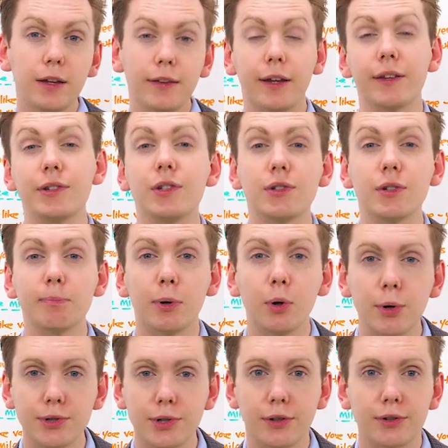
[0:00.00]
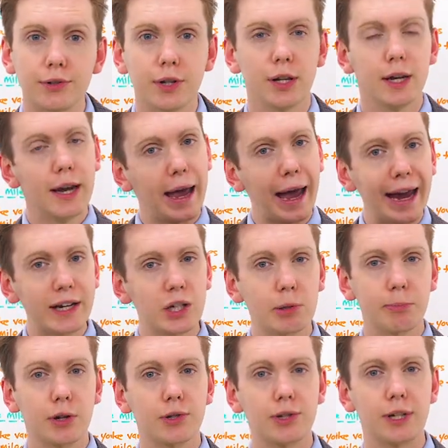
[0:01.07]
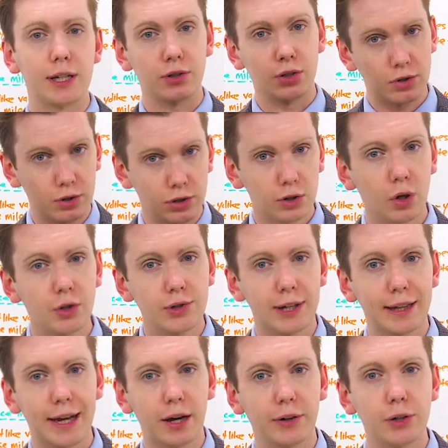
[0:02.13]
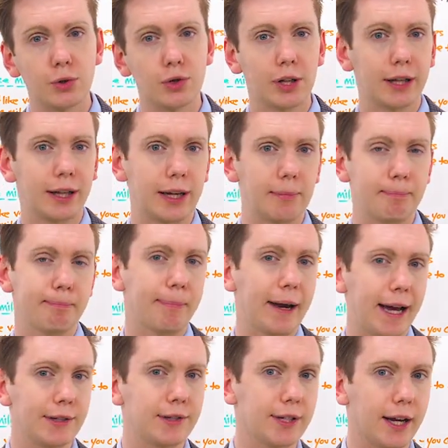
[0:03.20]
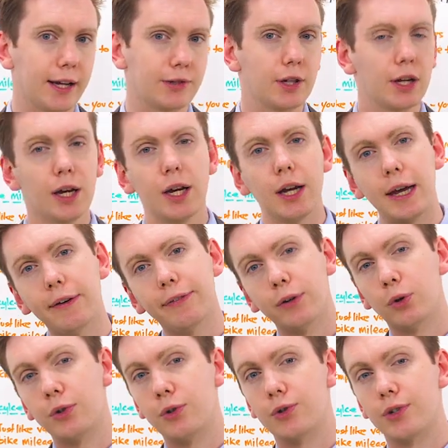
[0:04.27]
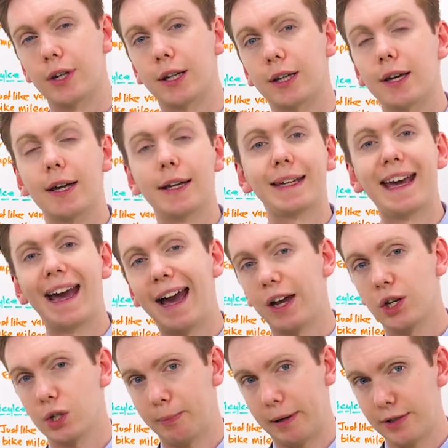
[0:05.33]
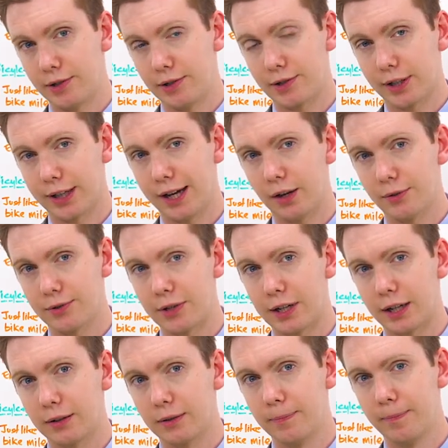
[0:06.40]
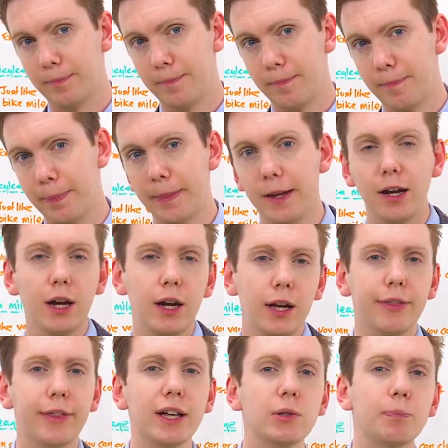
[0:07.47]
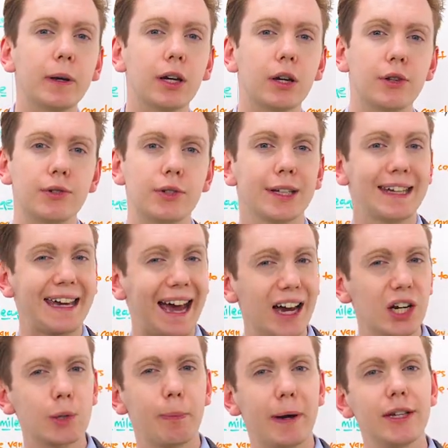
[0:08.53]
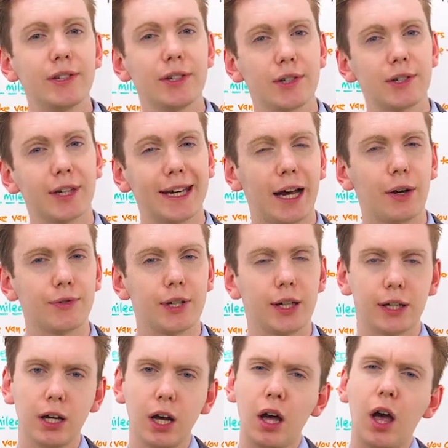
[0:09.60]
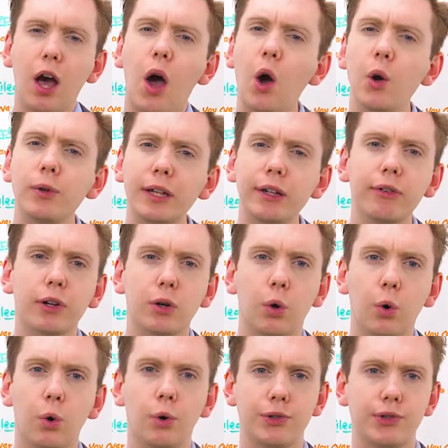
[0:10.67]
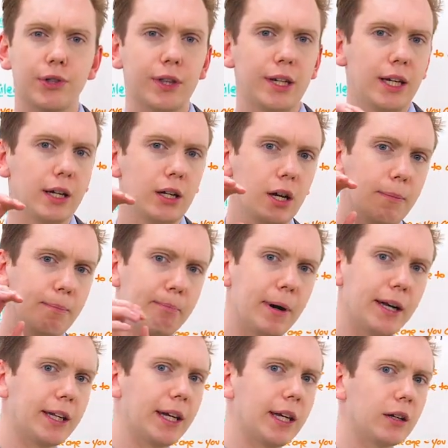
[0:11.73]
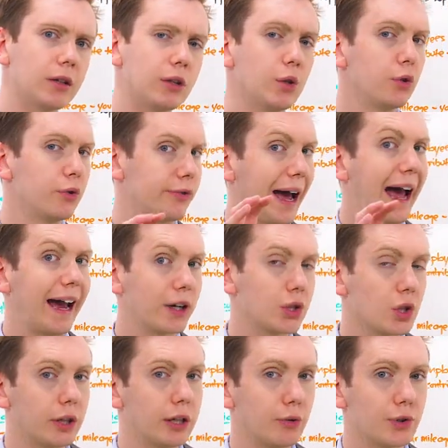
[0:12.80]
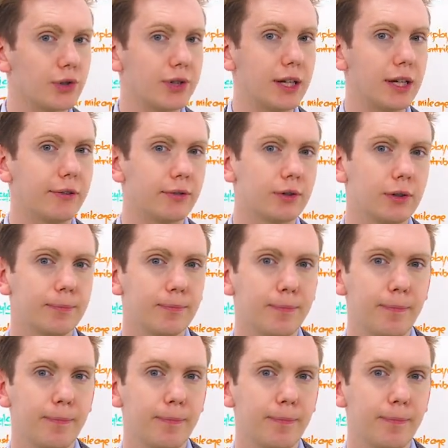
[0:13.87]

Now, this is important. HMRC does not allow you to claim bad debt if you're using cash basis accounting. That's because cash basis accounting only records the money you've actually received.